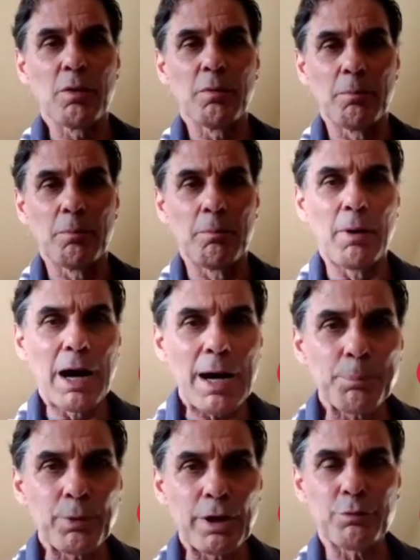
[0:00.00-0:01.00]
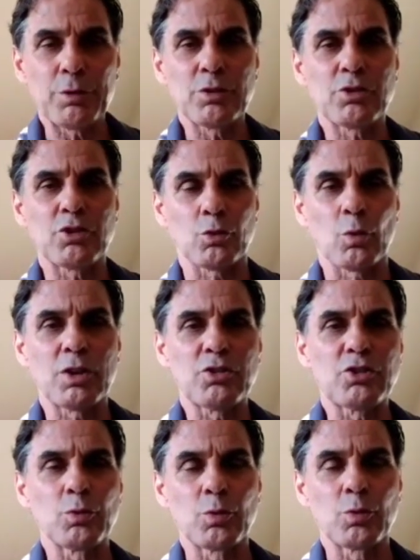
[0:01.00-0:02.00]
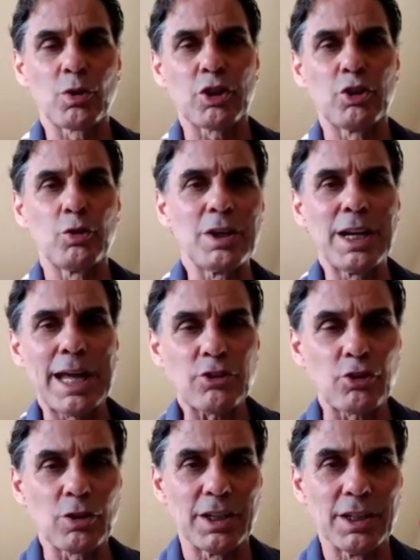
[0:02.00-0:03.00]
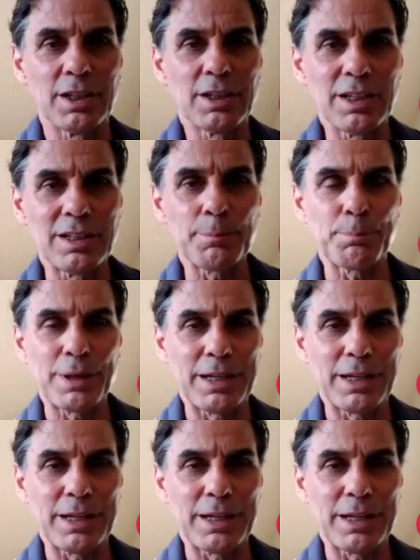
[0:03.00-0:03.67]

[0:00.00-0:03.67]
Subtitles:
So my preference is always to work unilaterally,